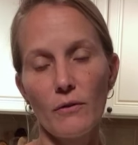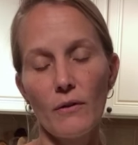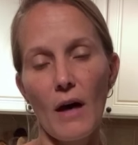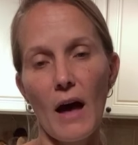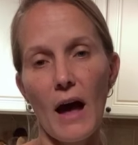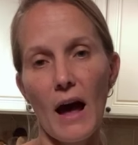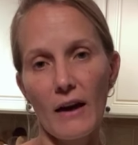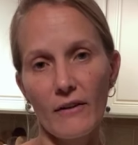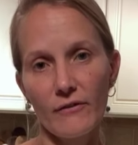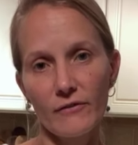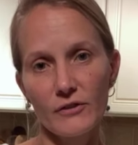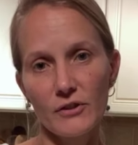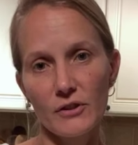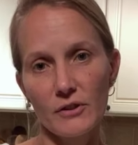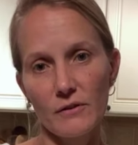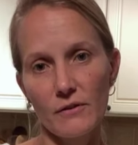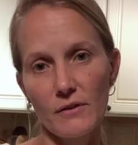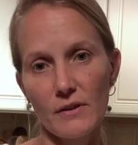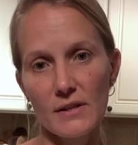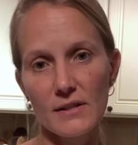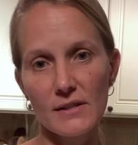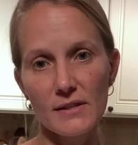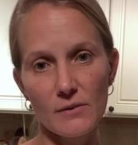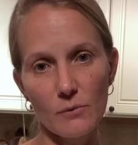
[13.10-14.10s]
after
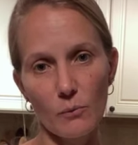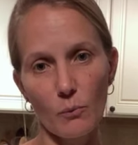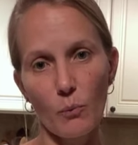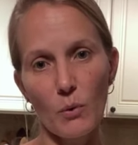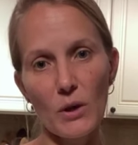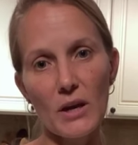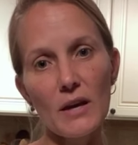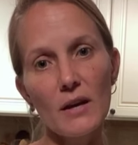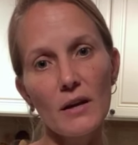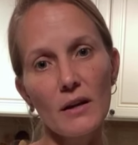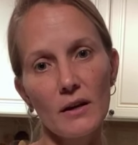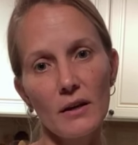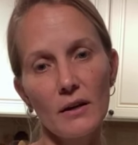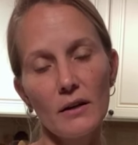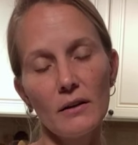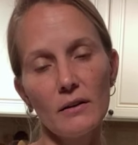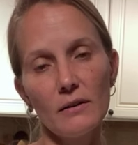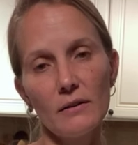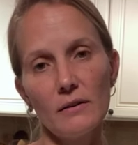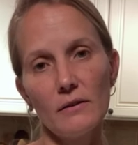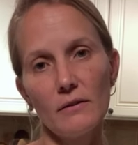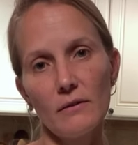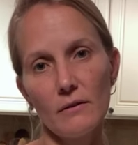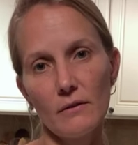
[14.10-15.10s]
this week,
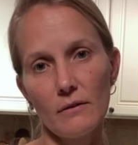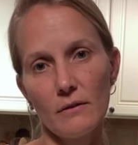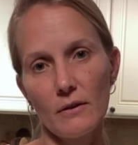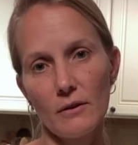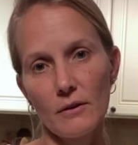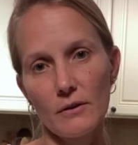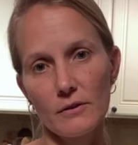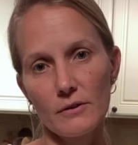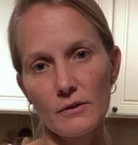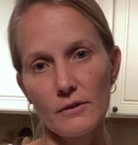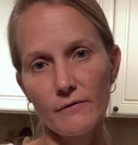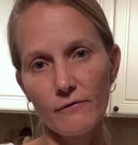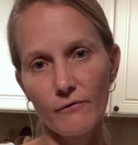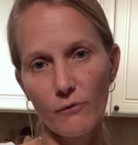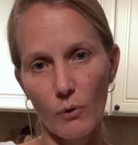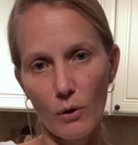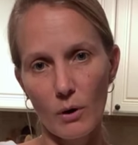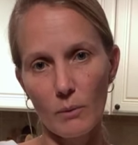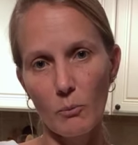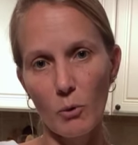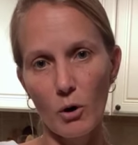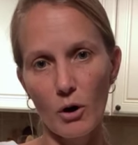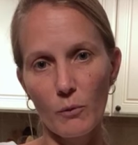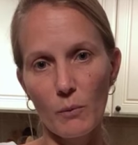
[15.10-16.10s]
there's four
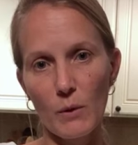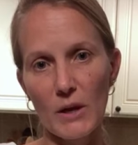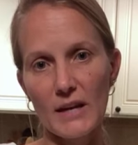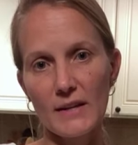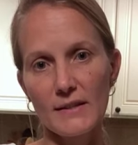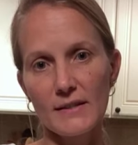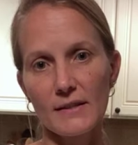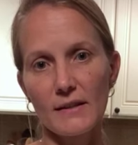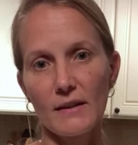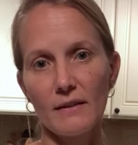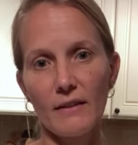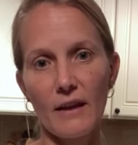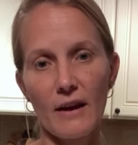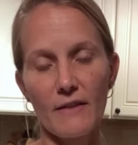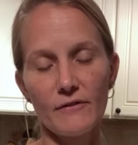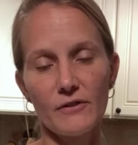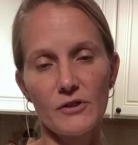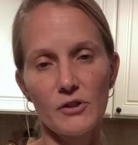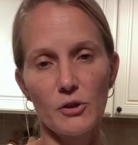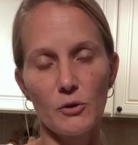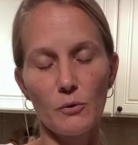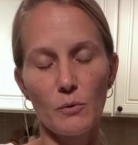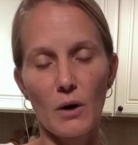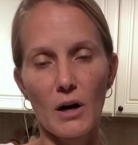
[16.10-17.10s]
more weeks left
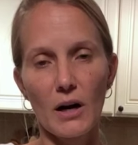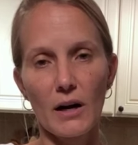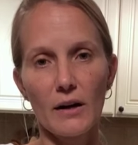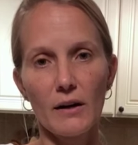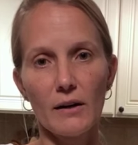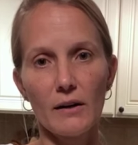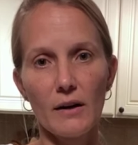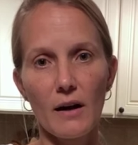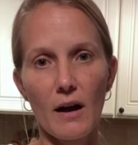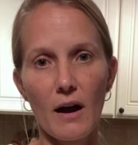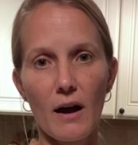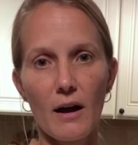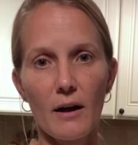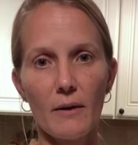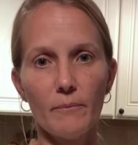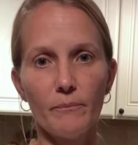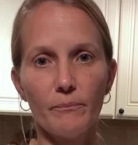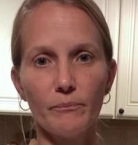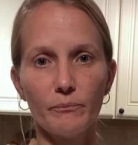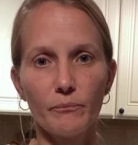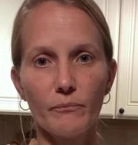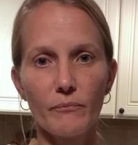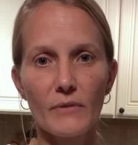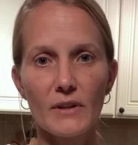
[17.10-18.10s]
to our um,
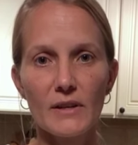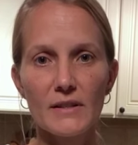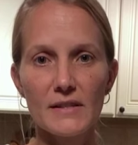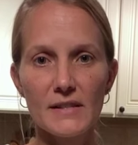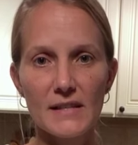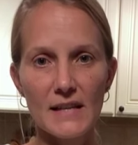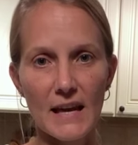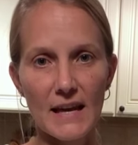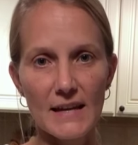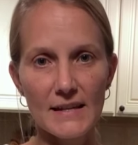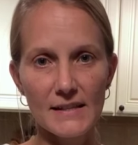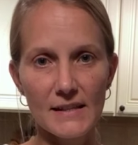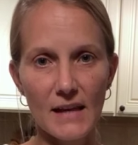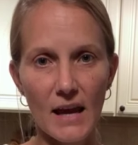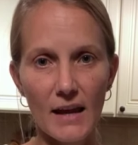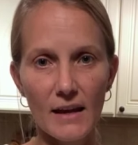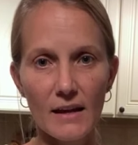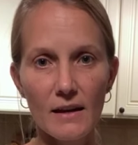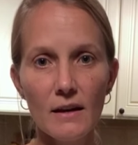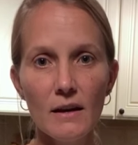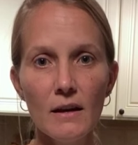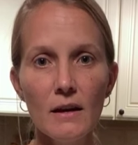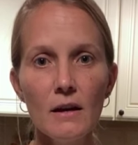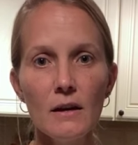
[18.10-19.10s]
CSA.
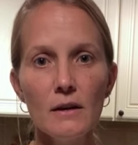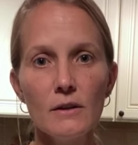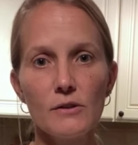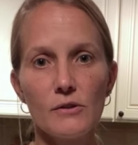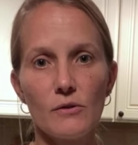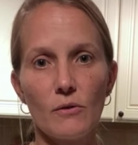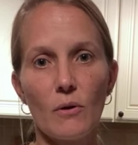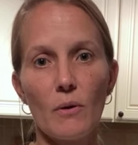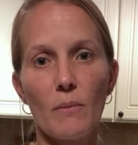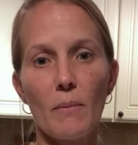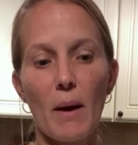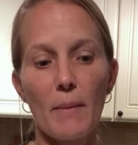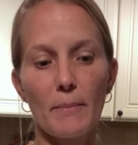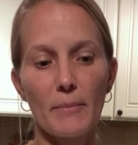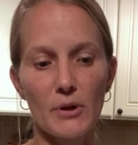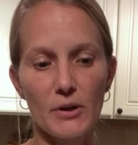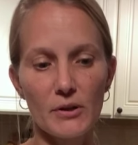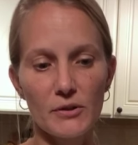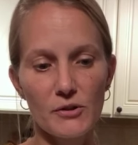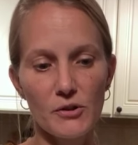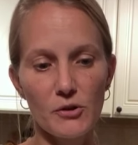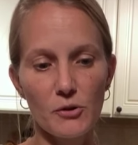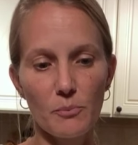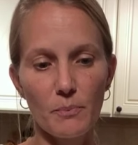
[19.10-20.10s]
So remember
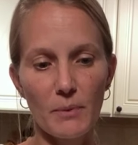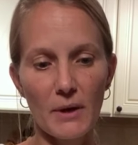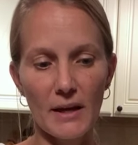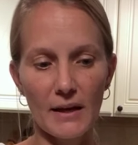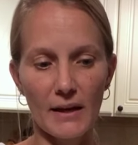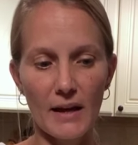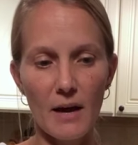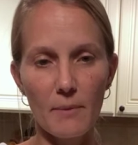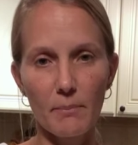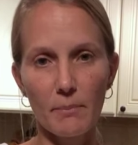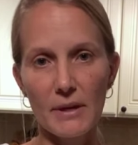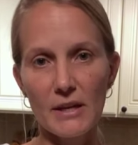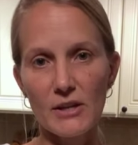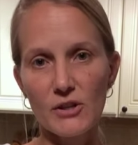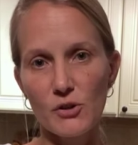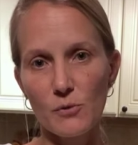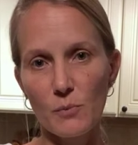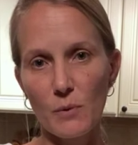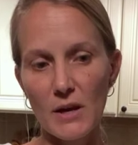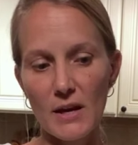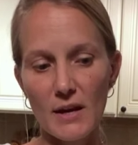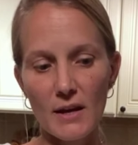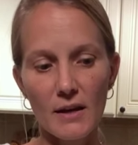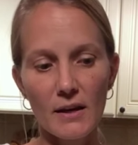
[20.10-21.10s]
to pick up each
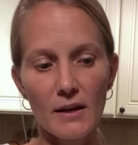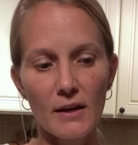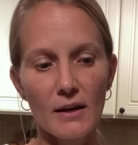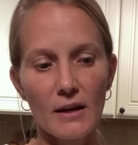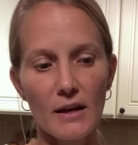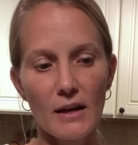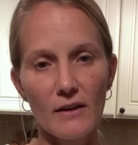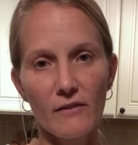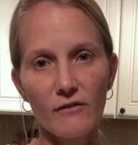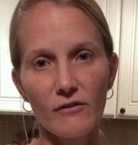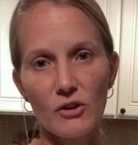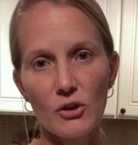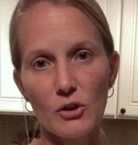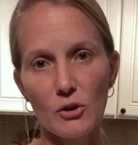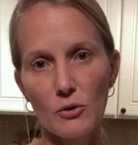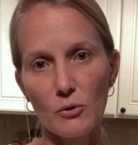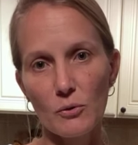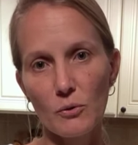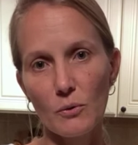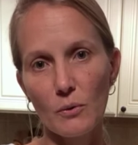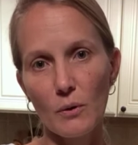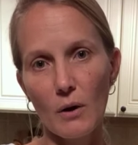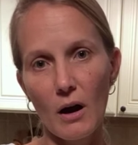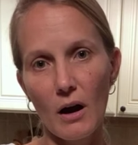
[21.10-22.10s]
week. If
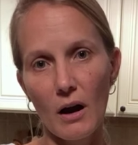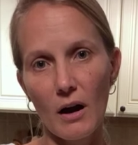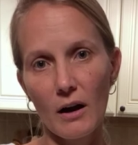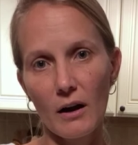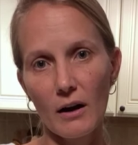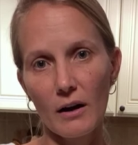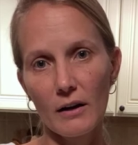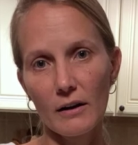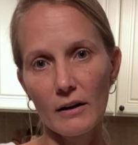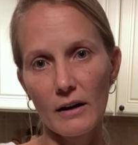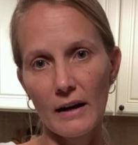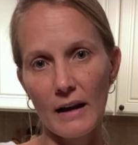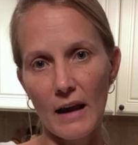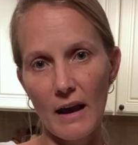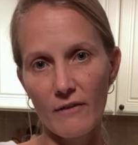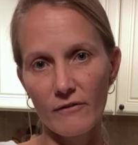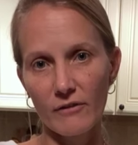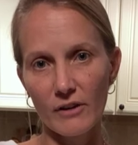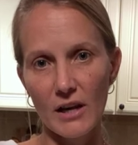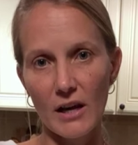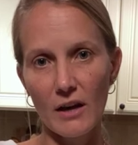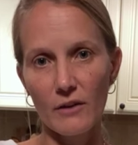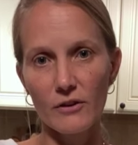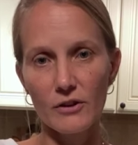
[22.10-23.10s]
you are in
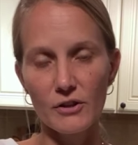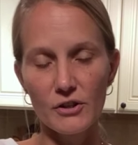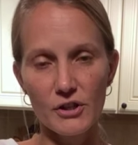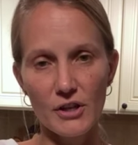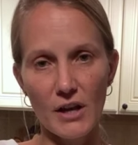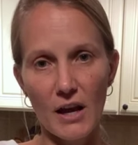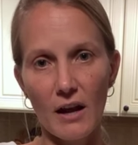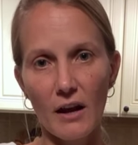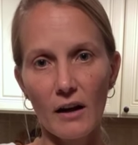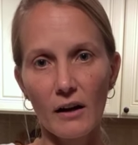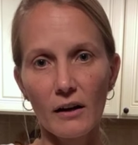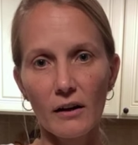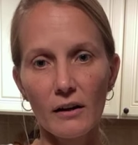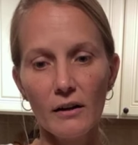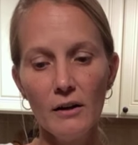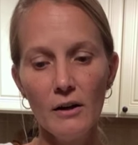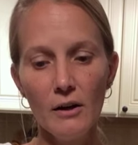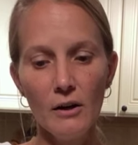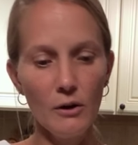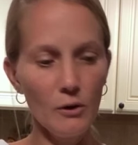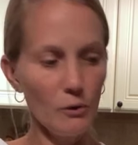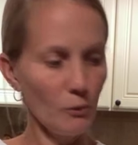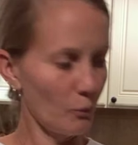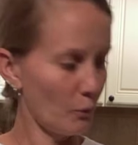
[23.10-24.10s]
every other share,
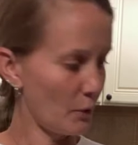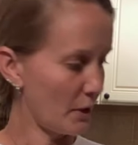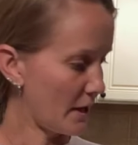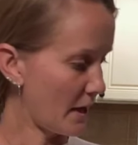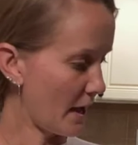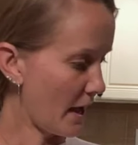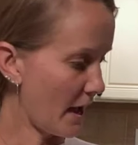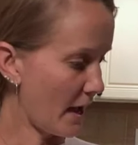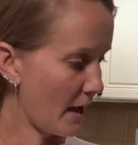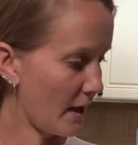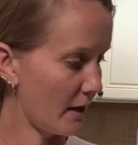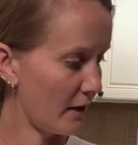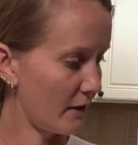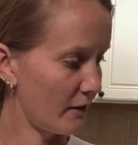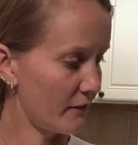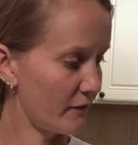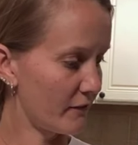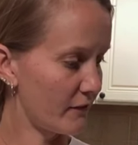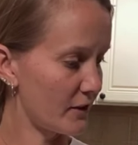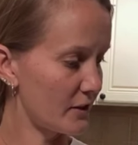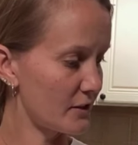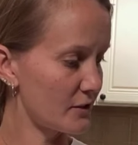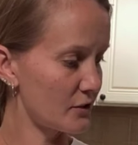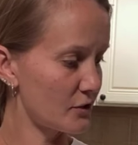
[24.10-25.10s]
we have